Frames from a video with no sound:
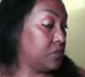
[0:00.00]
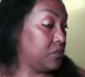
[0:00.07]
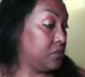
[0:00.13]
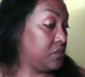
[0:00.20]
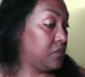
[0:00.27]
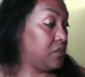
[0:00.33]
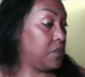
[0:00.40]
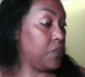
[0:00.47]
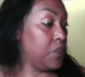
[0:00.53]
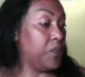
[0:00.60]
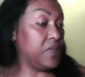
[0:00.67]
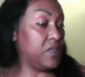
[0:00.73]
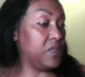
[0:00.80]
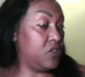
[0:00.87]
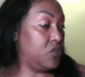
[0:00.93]
but the,
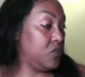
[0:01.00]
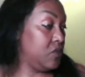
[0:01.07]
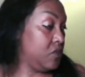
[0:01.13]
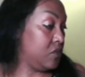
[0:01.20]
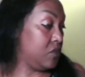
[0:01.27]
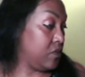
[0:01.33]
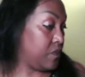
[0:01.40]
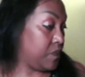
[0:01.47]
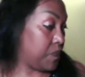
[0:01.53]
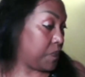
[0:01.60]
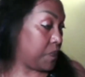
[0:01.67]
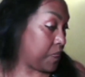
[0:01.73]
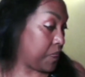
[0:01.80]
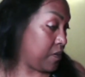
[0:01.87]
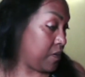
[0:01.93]

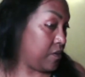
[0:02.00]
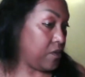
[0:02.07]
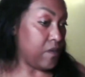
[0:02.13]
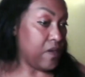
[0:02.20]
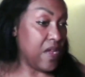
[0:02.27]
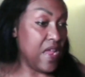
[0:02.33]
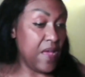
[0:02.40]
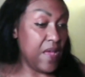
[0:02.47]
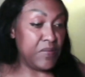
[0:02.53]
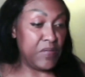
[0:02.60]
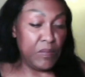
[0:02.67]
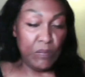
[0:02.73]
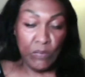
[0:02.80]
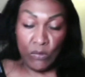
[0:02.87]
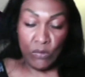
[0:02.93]
I have some
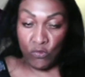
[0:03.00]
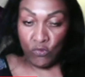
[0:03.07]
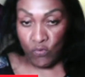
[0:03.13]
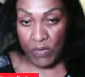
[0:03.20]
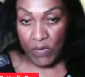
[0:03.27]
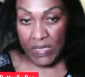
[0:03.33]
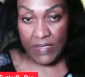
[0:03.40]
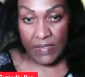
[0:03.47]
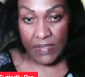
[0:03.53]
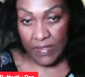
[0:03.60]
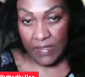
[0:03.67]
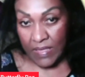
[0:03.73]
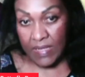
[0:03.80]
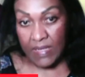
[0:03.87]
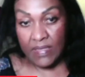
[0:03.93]
little tricks and things
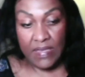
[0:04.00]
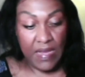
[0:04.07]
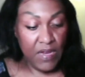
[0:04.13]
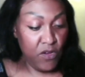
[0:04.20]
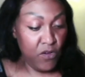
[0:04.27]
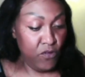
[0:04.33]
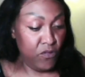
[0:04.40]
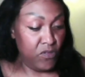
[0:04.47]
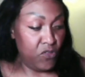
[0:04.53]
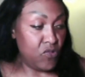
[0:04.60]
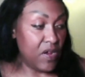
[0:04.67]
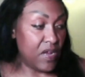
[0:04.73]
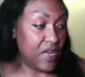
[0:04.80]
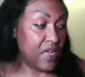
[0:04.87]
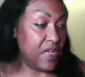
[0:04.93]
I use to try to
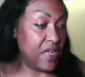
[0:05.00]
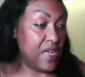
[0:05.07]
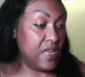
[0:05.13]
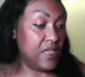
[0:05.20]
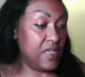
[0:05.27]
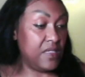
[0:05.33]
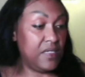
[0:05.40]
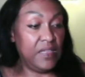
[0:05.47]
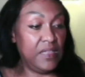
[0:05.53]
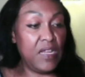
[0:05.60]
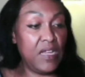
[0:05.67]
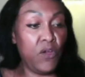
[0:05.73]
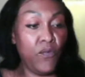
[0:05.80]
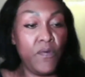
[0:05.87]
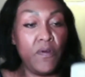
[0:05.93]
get it to lay
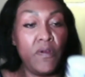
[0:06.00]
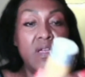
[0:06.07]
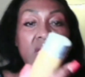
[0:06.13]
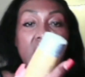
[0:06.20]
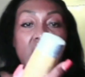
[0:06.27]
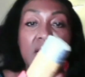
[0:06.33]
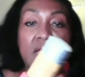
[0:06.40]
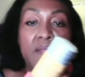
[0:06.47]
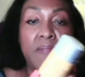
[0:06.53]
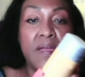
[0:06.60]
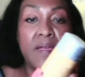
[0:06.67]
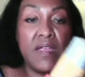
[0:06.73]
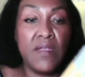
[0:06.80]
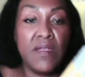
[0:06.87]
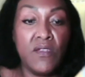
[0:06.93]
over. Like I
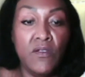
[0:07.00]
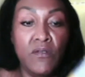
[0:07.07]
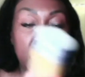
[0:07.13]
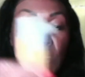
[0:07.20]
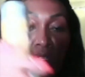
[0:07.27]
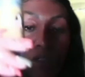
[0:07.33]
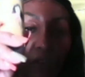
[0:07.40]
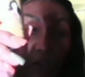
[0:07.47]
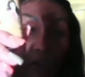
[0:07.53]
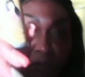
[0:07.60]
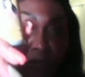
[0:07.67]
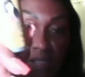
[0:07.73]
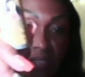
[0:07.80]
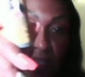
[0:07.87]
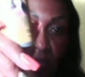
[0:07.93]
use a glue
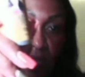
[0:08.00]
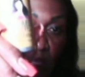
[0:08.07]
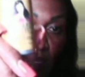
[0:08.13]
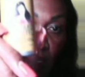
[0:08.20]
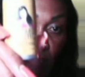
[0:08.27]
stick,